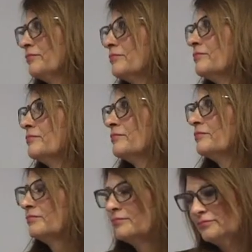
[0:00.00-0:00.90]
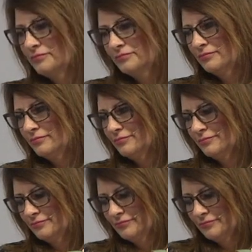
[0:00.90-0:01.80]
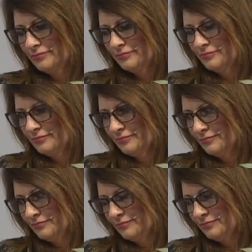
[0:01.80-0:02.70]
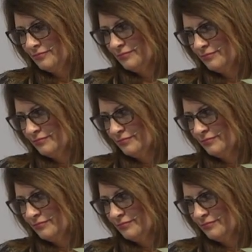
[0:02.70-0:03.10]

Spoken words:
(silent)